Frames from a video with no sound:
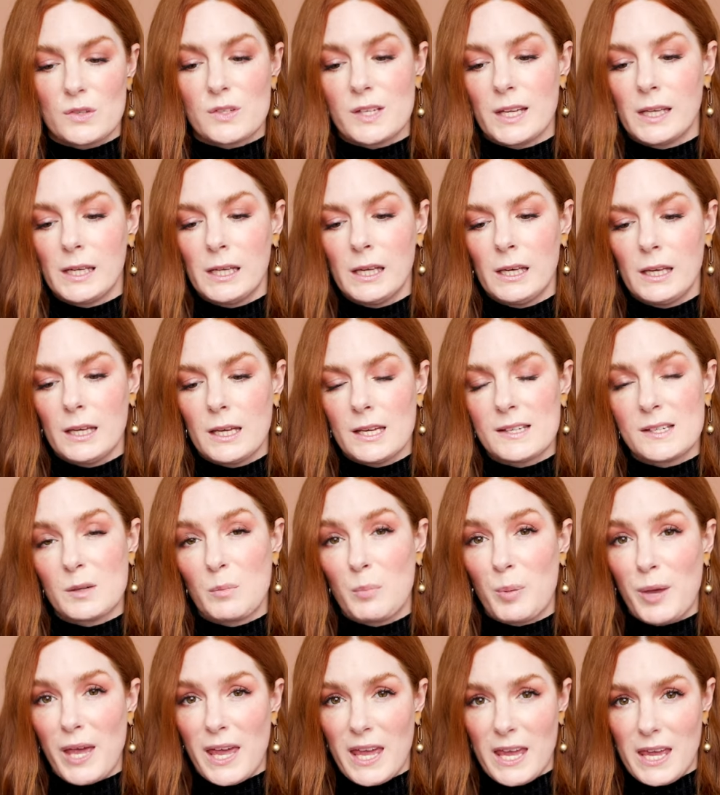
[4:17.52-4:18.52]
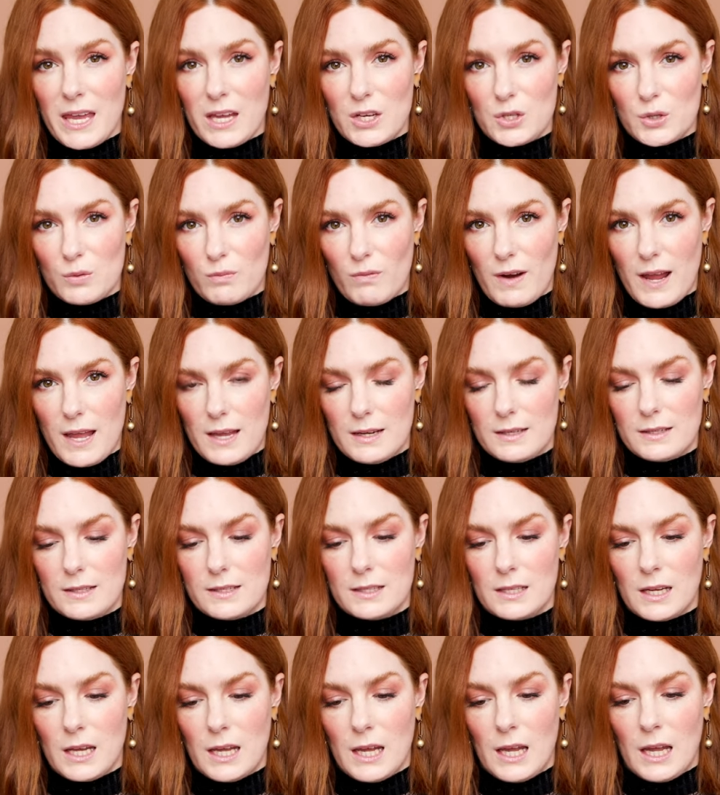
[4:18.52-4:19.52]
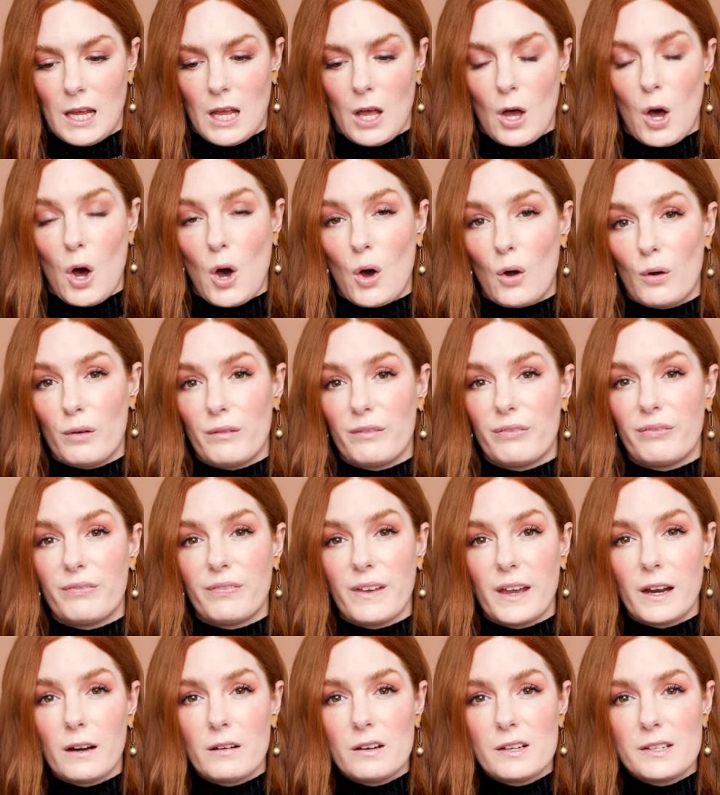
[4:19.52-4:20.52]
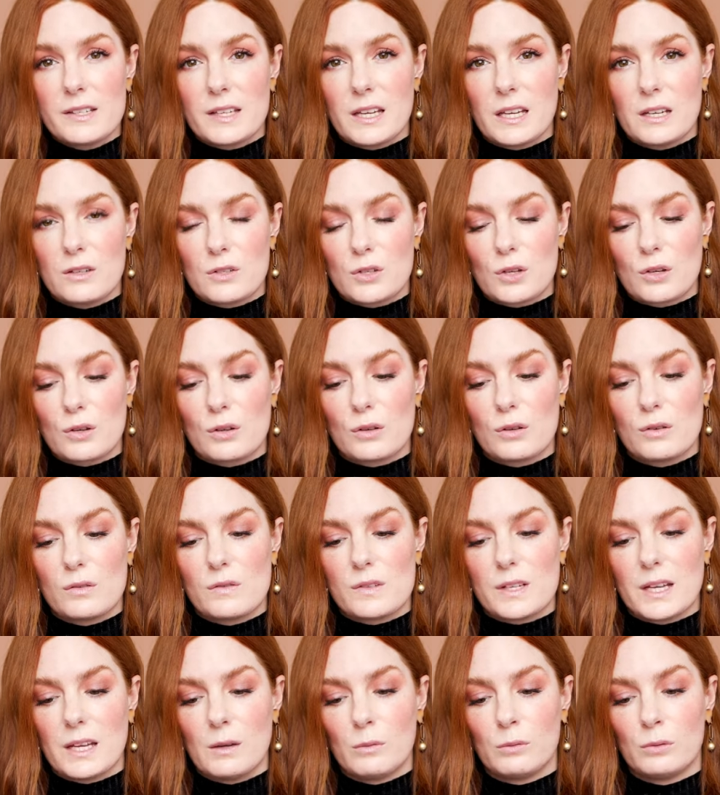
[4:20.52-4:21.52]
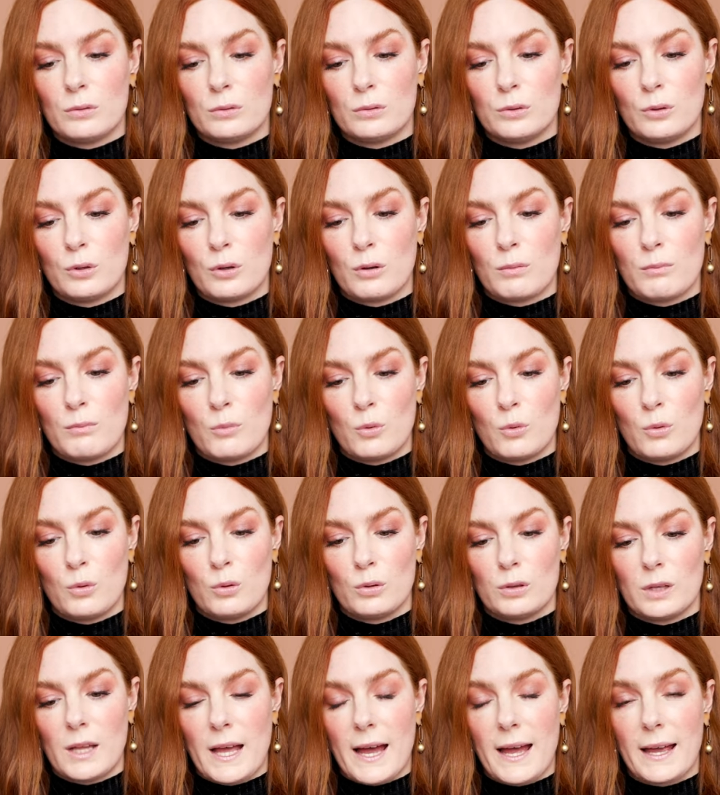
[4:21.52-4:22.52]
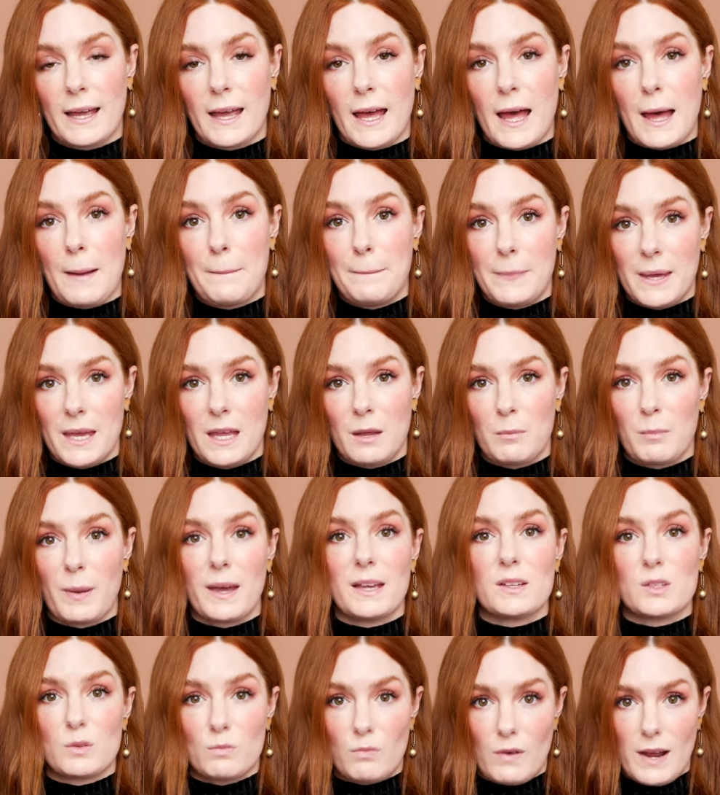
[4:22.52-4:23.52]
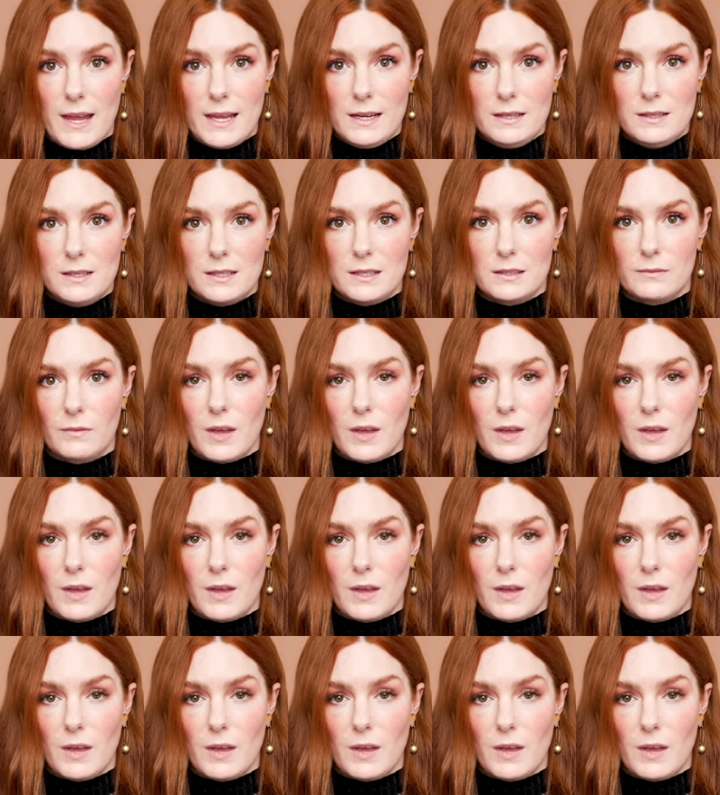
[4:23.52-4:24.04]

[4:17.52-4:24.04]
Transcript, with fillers: Xenia is a pinkish red. On fairer skin tones, it will look more like a pink based red.